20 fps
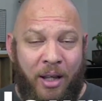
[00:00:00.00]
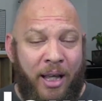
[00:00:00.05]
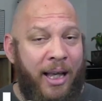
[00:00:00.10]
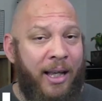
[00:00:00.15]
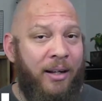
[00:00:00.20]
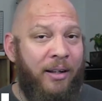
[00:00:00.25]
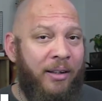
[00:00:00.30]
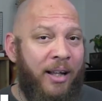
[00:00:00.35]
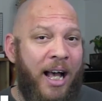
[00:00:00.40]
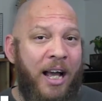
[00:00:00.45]

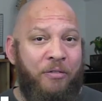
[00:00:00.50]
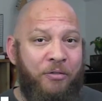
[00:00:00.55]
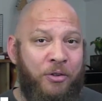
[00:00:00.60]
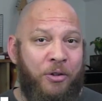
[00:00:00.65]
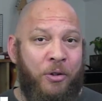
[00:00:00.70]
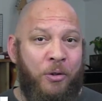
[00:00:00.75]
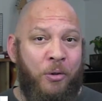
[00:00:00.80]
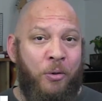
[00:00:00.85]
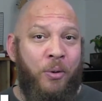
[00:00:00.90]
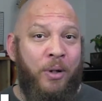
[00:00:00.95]
And a life
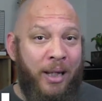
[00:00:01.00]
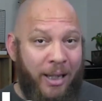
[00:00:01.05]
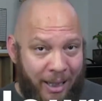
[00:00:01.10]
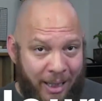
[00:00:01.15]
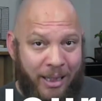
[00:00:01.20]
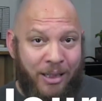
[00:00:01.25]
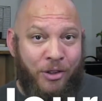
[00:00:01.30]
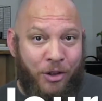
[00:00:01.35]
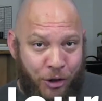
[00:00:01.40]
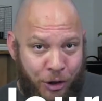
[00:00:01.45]
journal
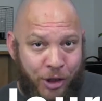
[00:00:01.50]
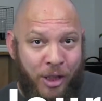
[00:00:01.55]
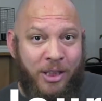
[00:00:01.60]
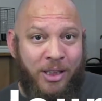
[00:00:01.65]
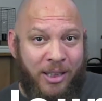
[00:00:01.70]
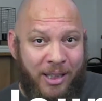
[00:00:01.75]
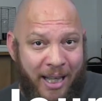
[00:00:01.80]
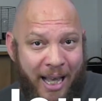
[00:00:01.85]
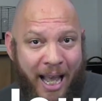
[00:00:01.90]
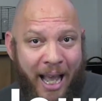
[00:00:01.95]
is
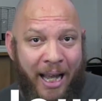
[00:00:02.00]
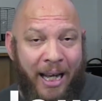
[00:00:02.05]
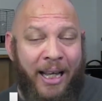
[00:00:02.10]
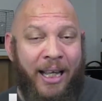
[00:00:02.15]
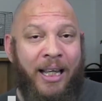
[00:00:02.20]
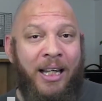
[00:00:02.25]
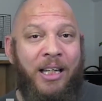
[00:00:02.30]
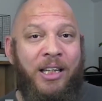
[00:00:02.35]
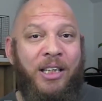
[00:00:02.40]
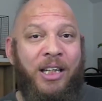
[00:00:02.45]
just that.
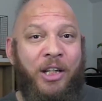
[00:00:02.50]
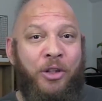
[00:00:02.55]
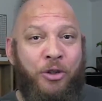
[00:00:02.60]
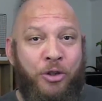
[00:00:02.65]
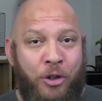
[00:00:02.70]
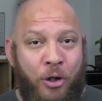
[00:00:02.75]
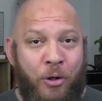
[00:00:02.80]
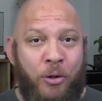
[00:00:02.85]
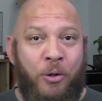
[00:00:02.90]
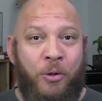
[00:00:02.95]
It is a
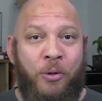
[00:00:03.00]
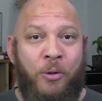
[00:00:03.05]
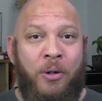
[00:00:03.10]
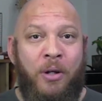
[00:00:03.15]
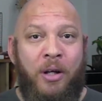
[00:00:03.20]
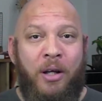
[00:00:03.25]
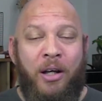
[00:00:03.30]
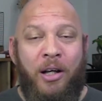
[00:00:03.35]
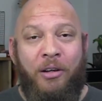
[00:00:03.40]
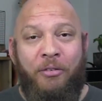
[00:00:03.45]
journal
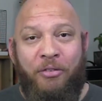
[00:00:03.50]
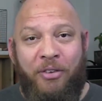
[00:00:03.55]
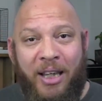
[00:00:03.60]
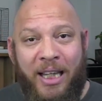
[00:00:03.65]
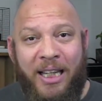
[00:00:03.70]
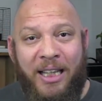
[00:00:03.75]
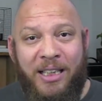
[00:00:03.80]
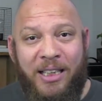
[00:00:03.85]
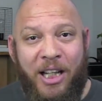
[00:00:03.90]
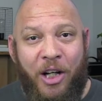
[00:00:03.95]
of
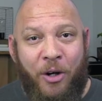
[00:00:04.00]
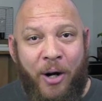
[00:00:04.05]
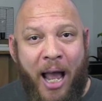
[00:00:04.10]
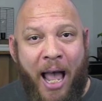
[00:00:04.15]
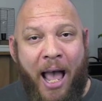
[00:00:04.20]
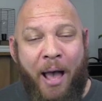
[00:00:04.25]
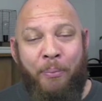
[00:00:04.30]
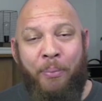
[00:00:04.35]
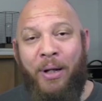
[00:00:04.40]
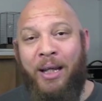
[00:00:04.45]
things that are
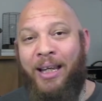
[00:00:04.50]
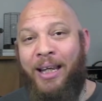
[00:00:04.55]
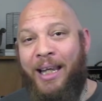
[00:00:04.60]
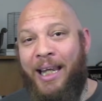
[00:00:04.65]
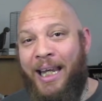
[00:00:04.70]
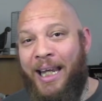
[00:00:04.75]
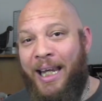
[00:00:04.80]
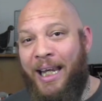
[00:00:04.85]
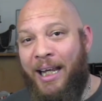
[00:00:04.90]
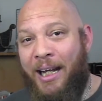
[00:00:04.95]
happening
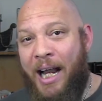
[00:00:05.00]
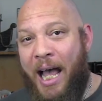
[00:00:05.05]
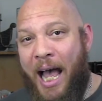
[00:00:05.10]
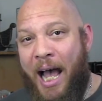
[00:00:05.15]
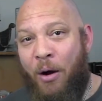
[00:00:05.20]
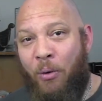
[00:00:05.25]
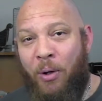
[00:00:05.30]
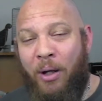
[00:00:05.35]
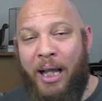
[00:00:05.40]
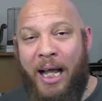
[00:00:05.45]
in
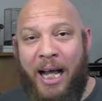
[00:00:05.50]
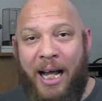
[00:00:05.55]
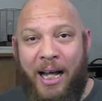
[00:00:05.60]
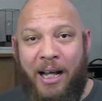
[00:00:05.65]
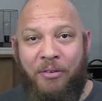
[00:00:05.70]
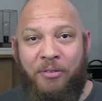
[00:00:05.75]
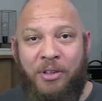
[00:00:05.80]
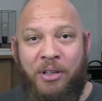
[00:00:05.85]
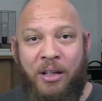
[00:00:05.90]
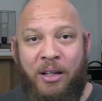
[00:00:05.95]
our
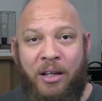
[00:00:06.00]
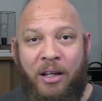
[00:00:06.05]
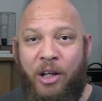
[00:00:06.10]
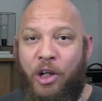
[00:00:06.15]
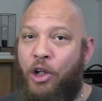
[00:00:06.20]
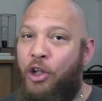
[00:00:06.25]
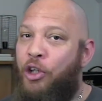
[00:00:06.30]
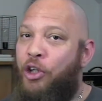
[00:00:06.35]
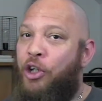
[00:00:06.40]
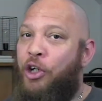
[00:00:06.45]
lives.
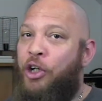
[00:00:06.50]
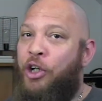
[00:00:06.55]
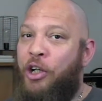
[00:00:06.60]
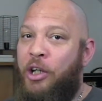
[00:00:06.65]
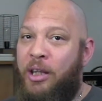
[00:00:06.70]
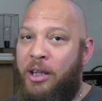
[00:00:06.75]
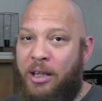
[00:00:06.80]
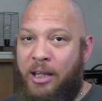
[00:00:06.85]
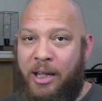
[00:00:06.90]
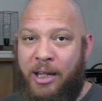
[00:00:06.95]
The
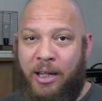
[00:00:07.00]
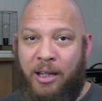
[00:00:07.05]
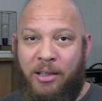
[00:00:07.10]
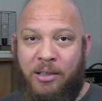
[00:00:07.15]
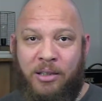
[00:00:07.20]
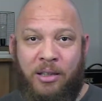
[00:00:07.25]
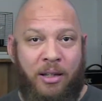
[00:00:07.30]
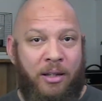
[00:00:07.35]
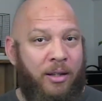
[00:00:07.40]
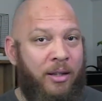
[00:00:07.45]
good
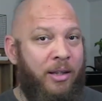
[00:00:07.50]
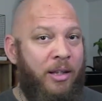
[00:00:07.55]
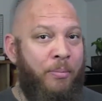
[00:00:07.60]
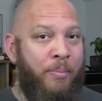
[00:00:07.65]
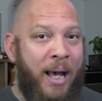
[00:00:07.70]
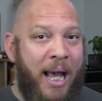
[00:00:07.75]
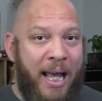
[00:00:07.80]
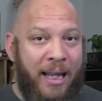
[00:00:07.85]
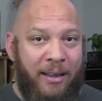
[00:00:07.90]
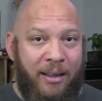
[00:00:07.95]
things, the
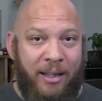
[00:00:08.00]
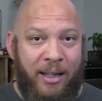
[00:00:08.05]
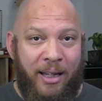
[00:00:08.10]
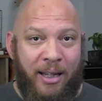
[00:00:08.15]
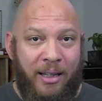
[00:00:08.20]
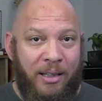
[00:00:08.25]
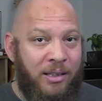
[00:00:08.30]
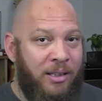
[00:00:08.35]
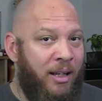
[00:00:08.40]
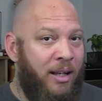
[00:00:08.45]
bad
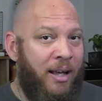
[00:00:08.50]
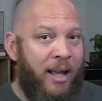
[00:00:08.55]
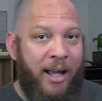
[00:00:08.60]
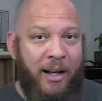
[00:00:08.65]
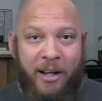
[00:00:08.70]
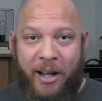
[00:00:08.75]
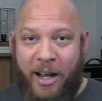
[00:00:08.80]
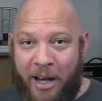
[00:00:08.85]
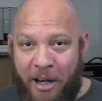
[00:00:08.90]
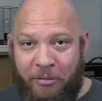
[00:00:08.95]
things,
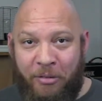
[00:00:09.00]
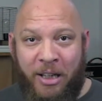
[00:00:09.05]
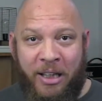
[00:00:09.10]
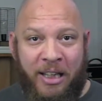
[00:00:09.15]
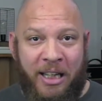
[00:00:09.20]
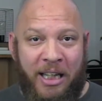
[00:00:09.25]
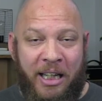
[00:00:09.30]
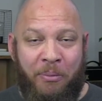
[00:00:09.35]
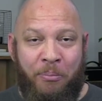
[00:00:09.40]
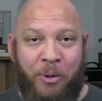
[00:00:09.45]
and
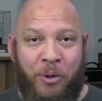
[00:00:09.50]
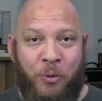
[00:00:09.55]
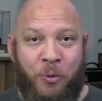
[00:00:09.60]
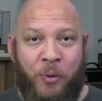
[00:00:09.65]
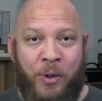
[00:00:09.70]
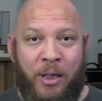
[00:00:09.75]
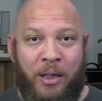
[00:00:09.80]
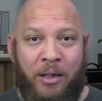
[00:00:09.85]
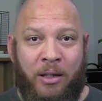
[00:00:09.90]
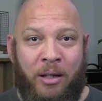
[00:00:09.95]
everything in
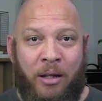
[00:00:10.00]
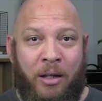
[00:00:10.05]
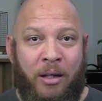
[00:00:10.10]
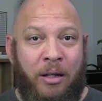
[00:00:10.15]
between.